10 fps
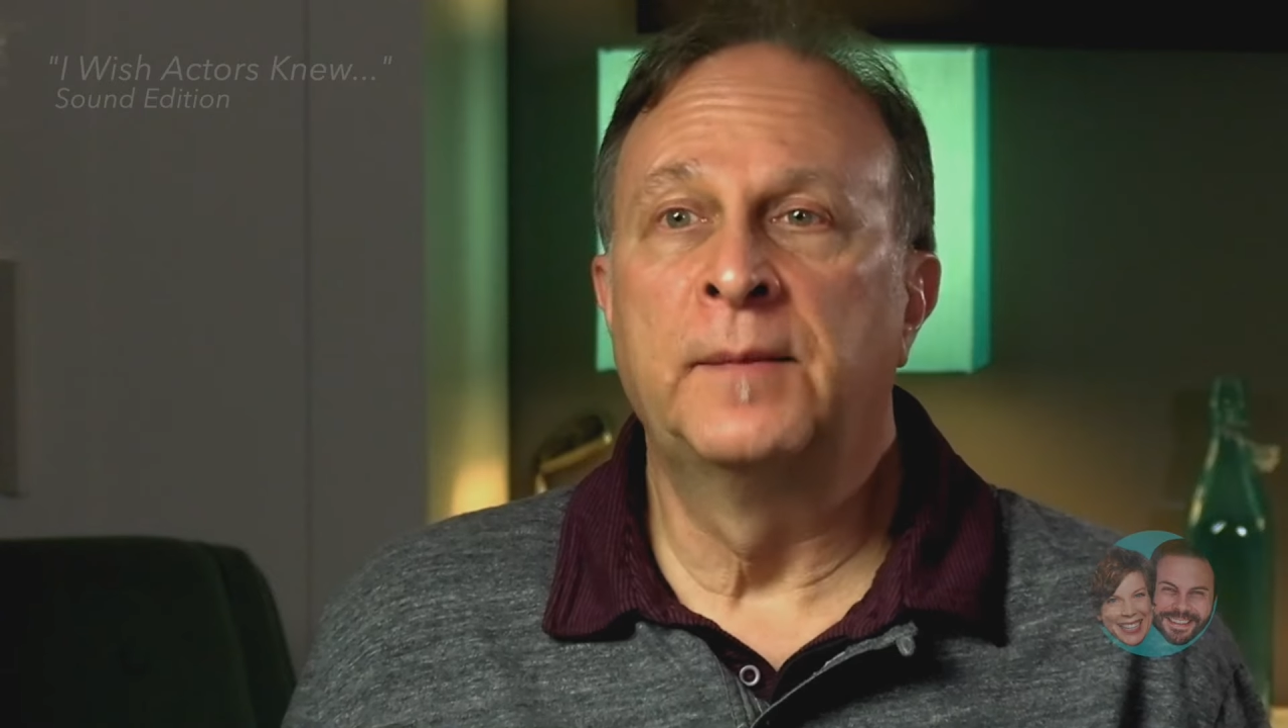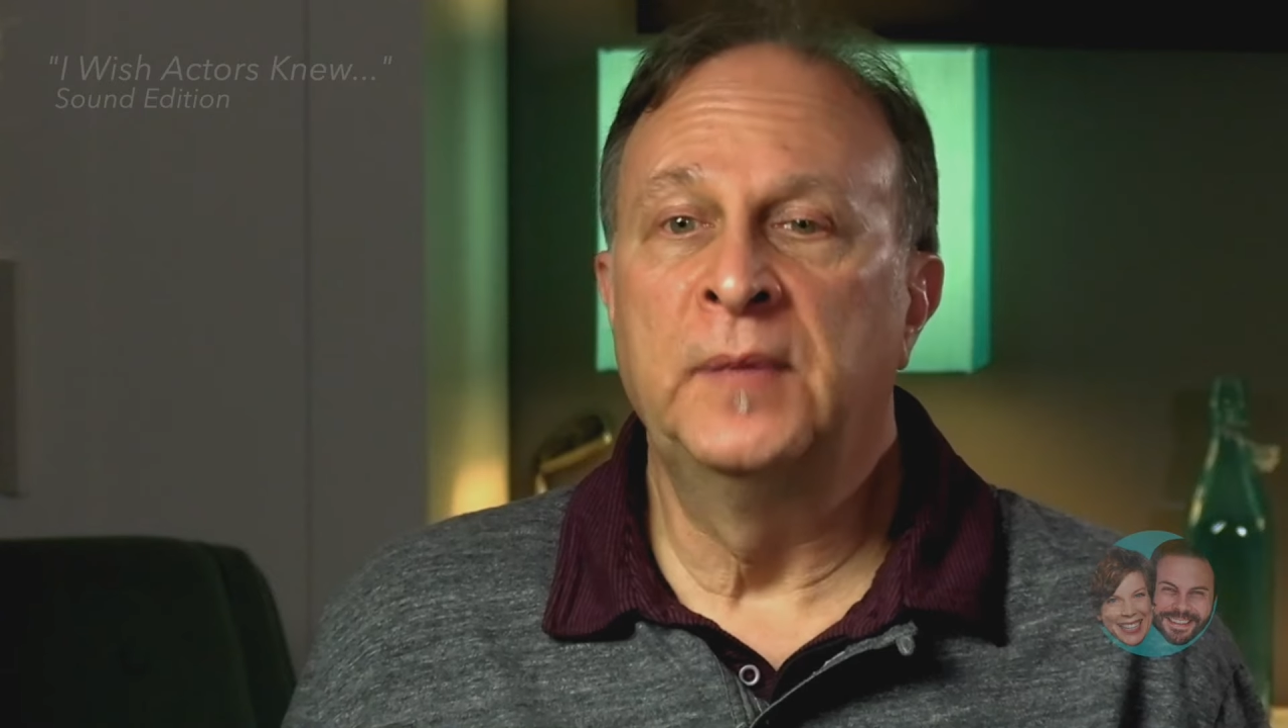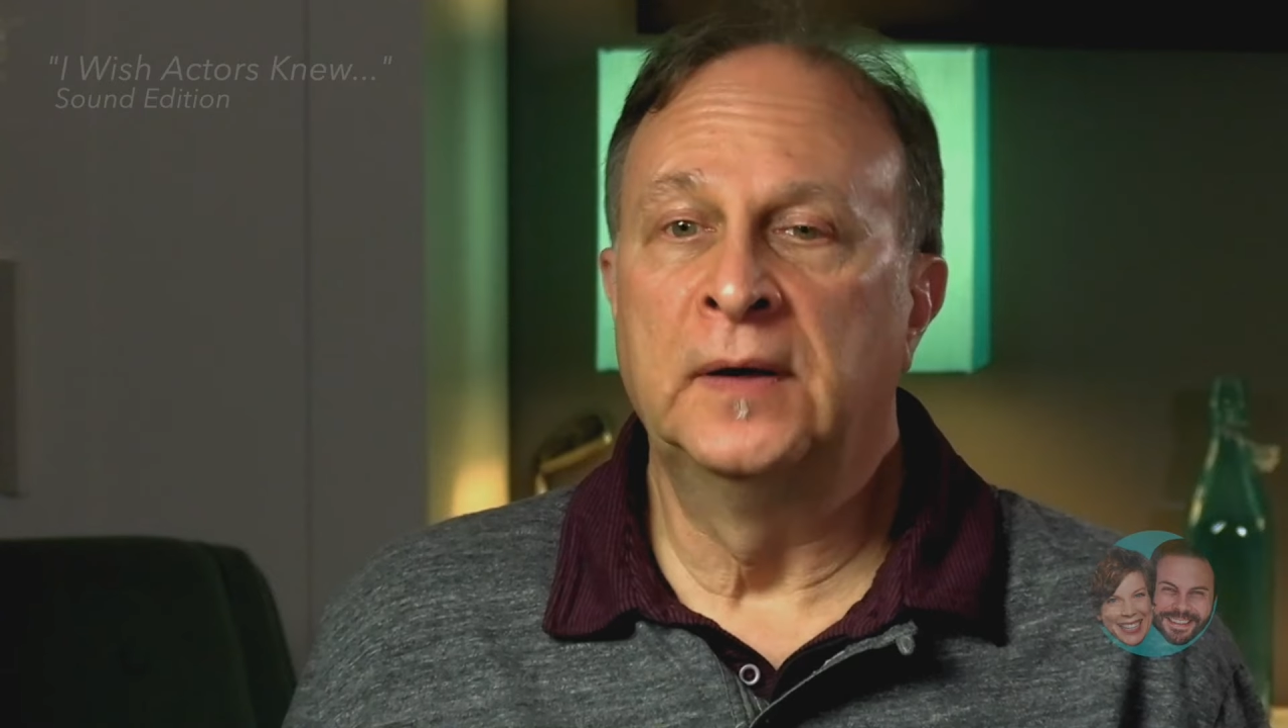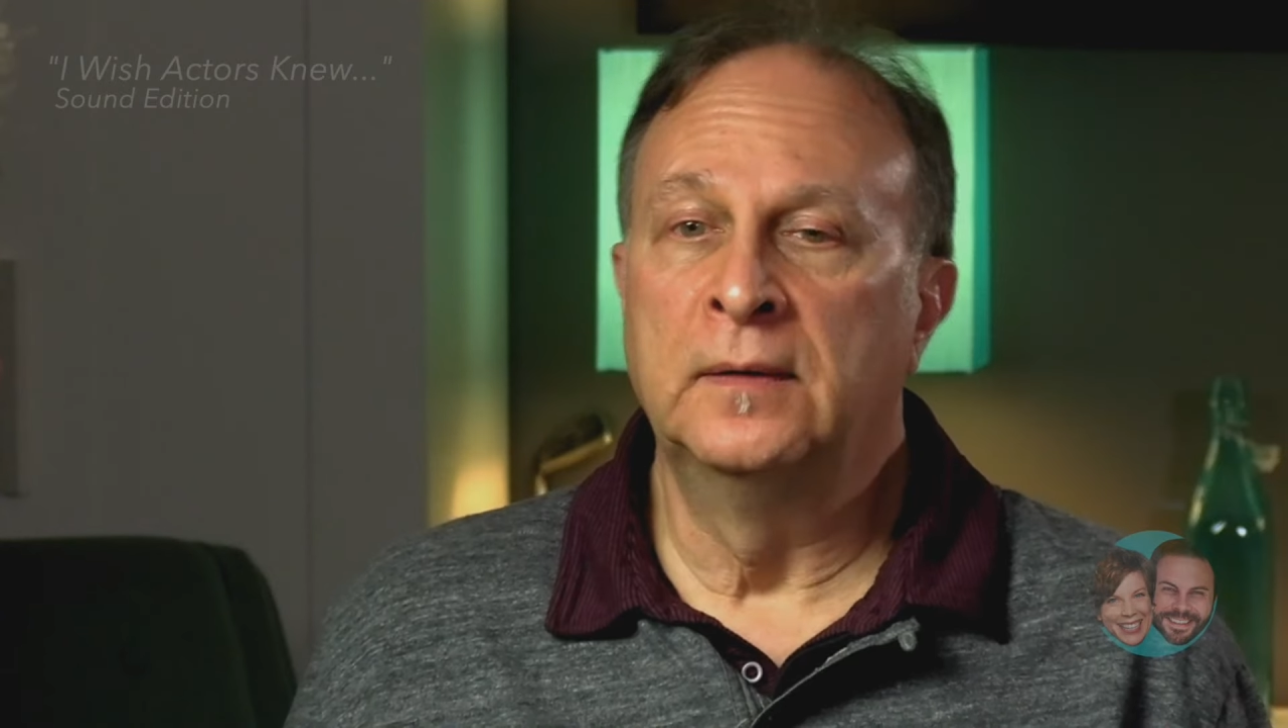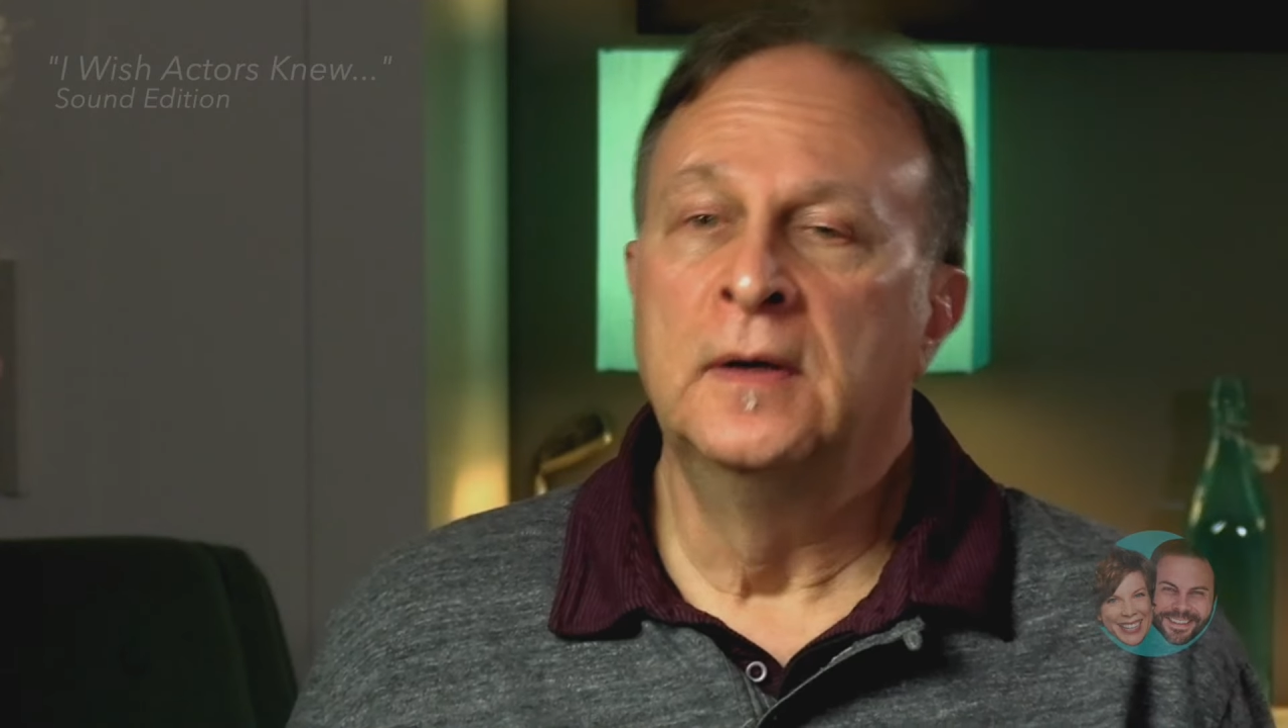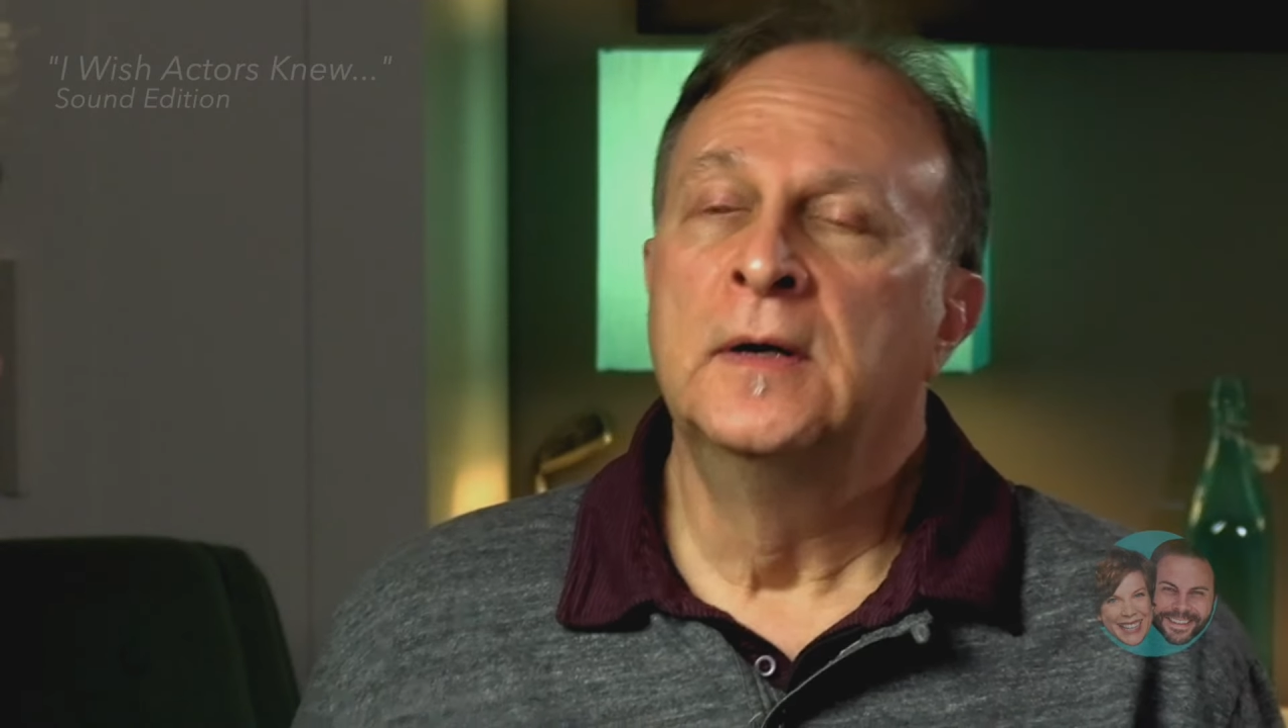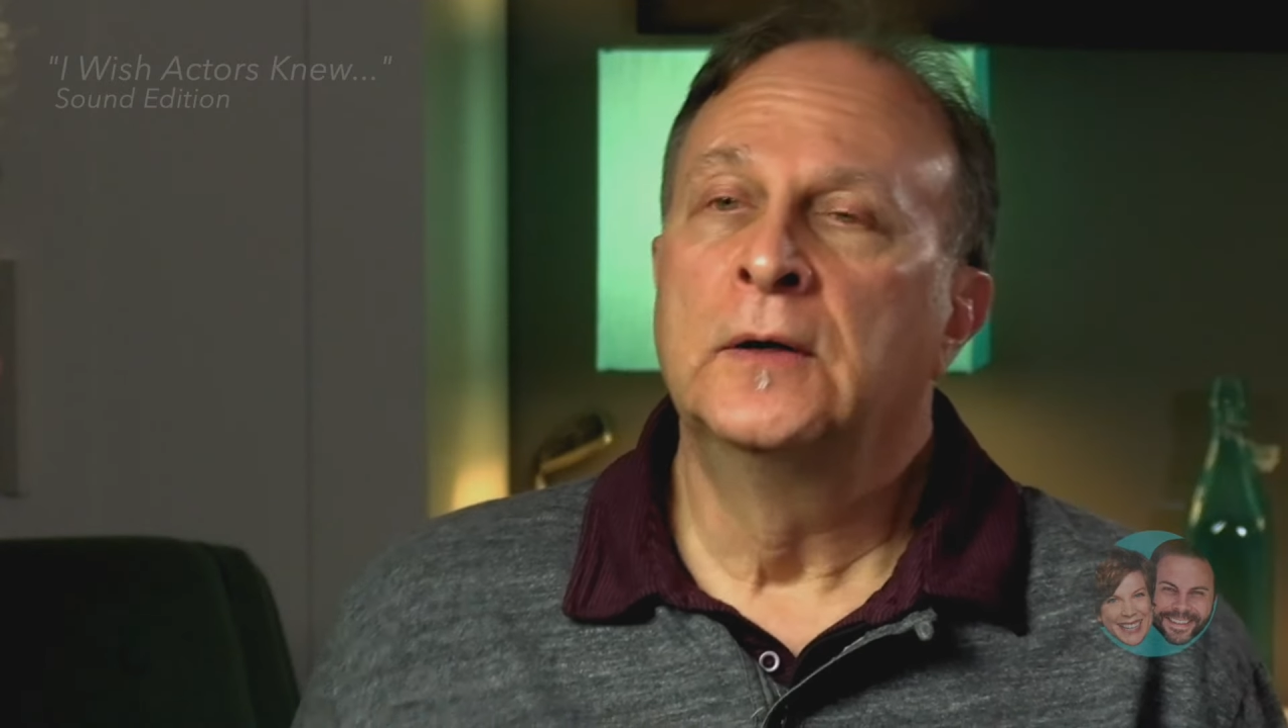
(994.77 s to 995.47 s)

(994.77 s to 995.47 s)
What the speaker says: have been